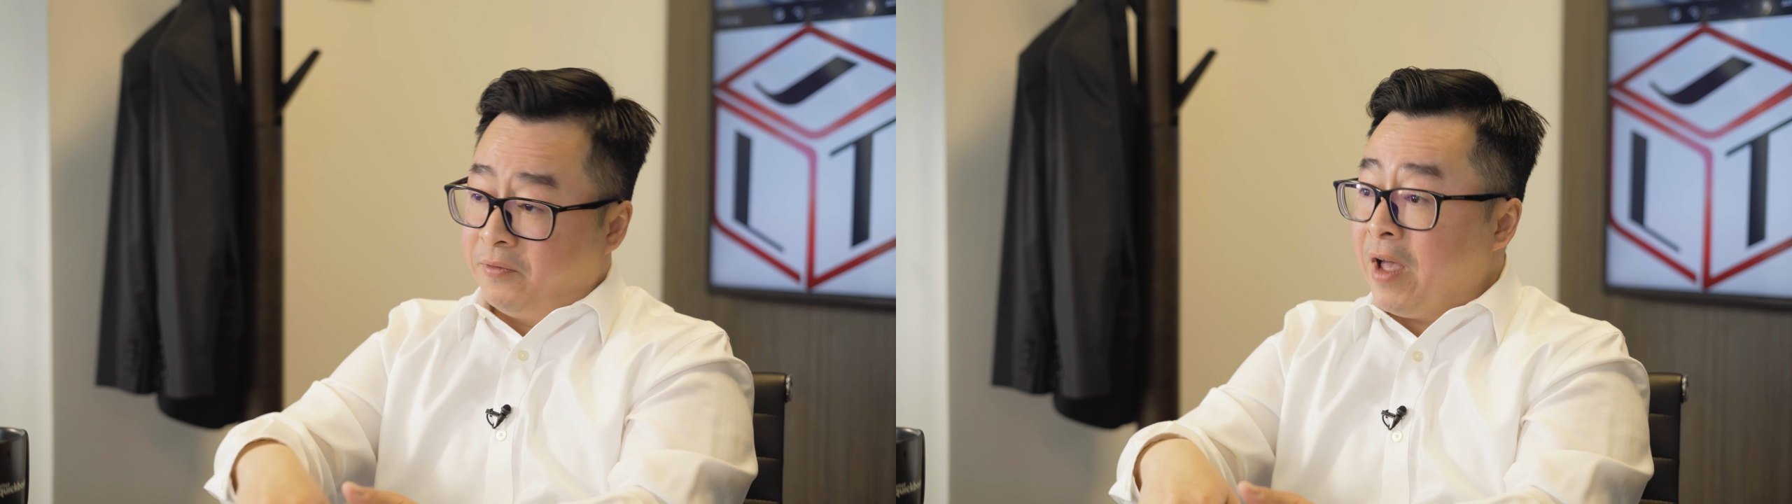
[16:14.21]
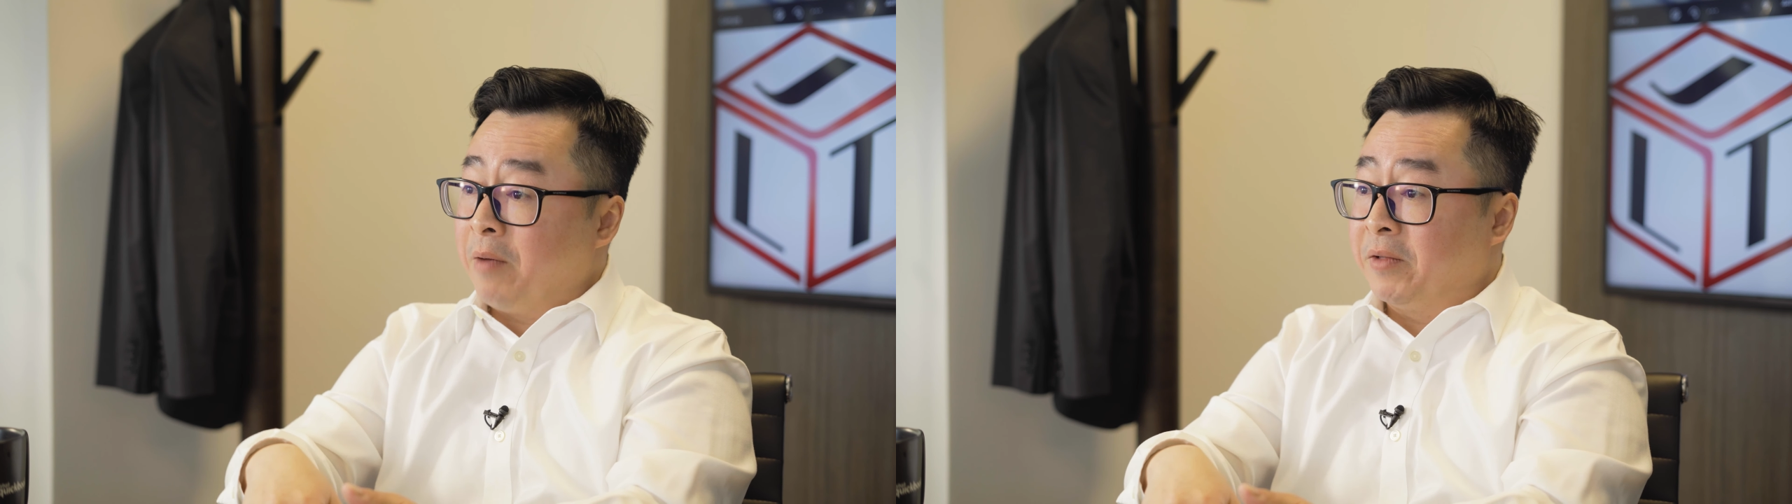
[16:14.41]

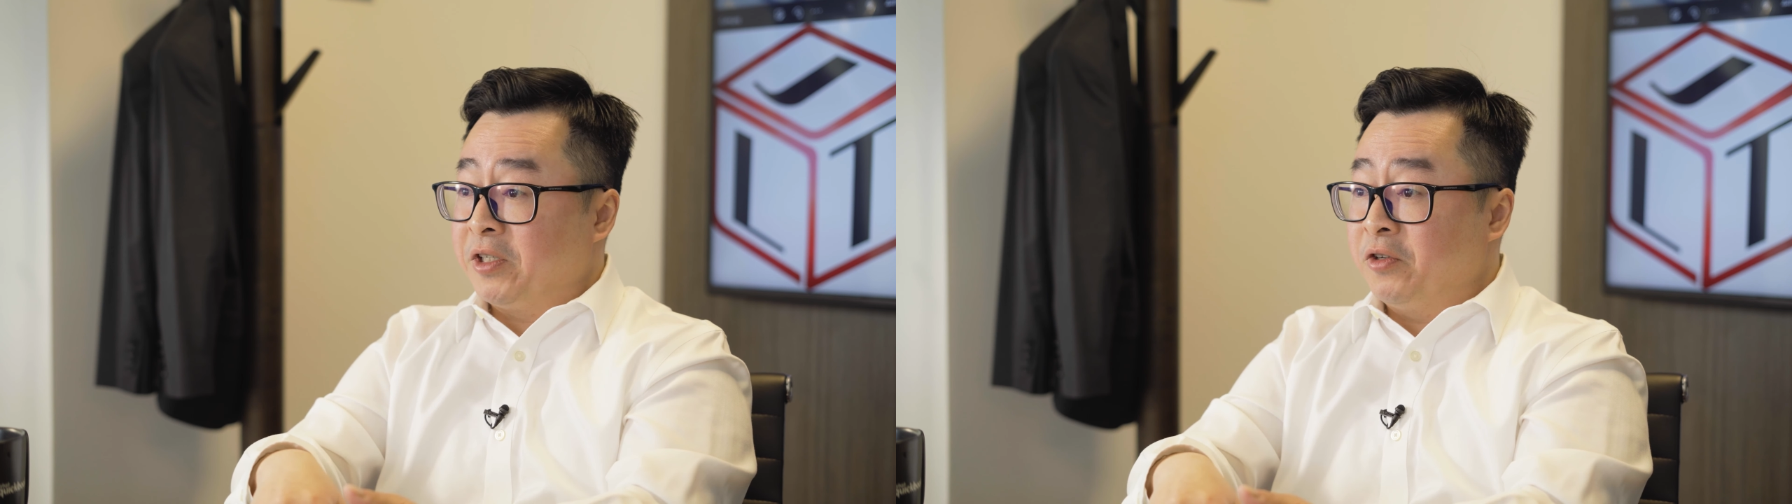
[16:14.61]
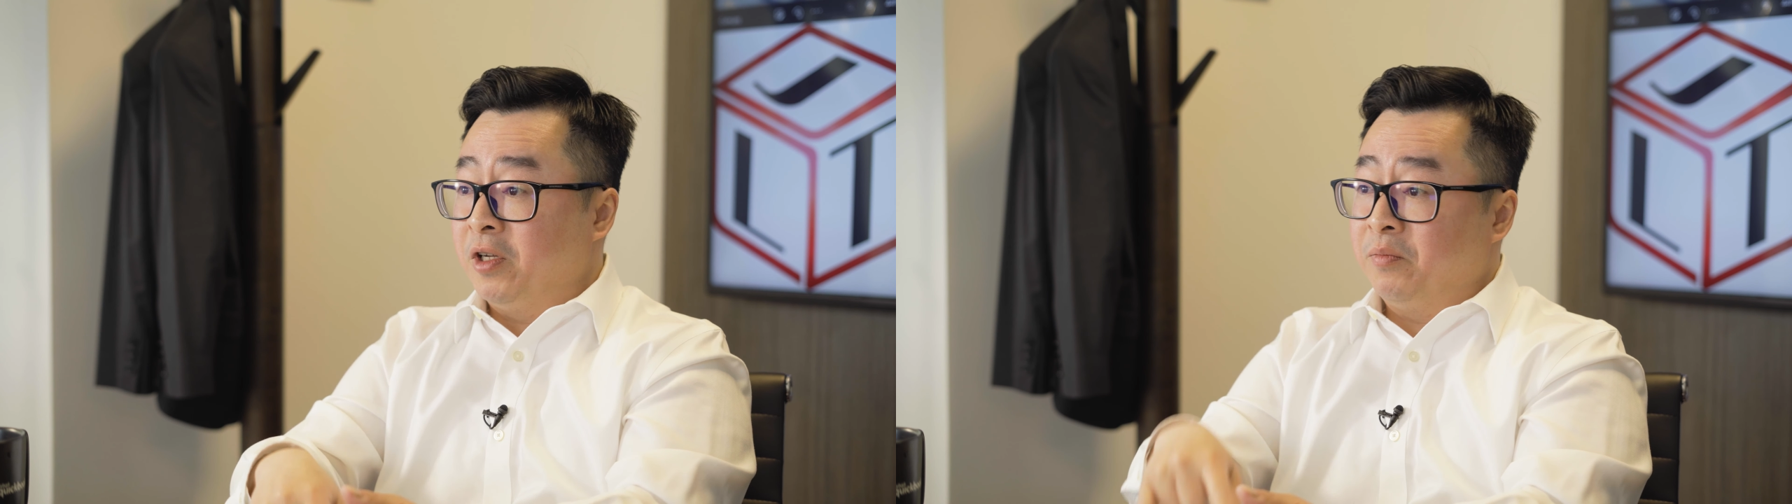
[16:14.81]
the family
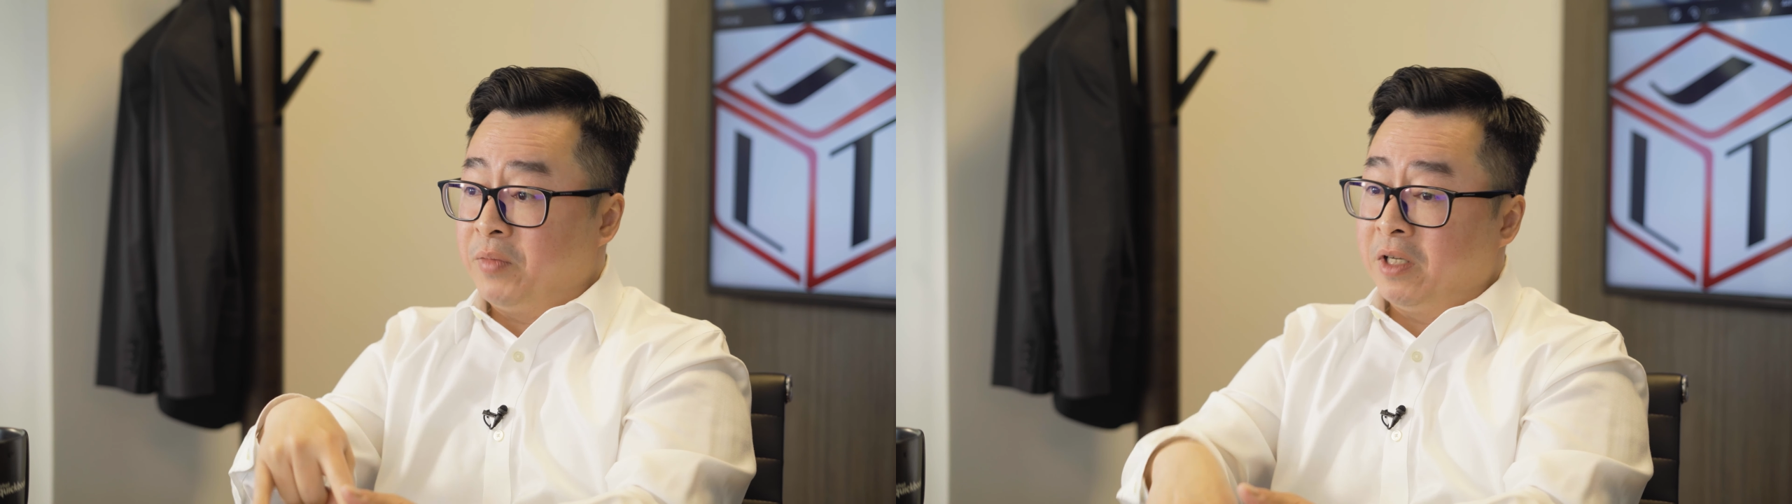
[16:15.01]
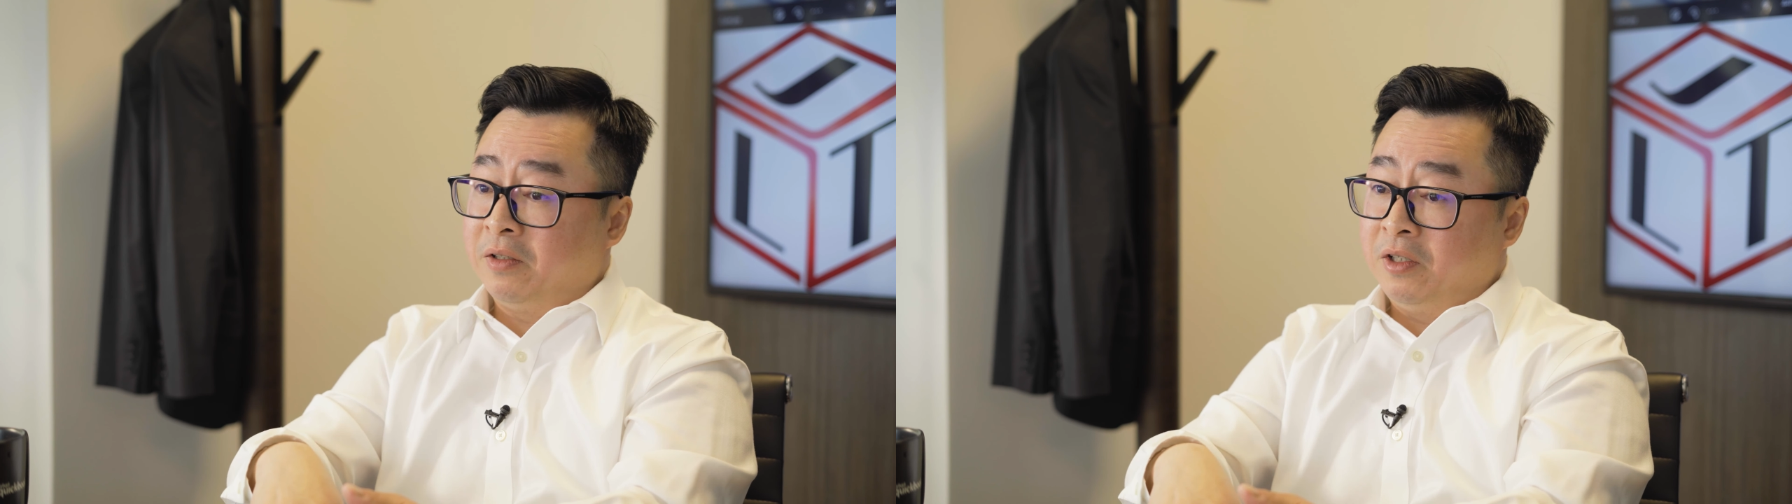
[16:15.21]
unit
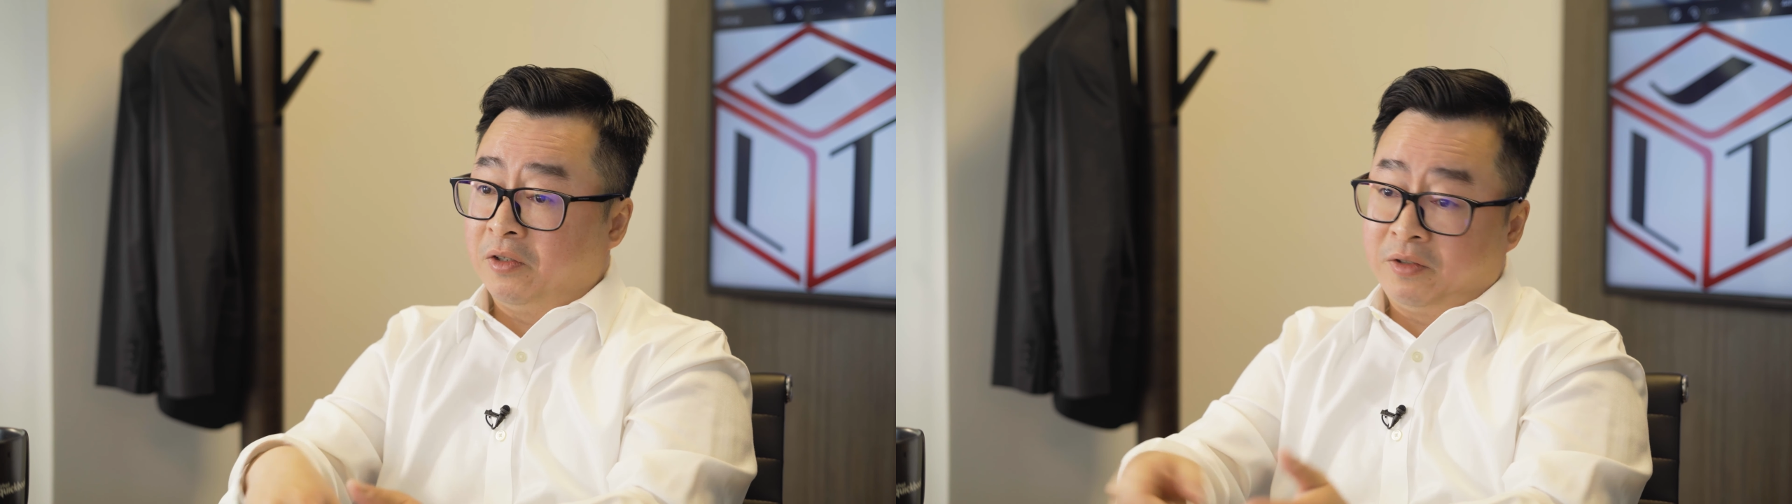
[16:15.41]
being,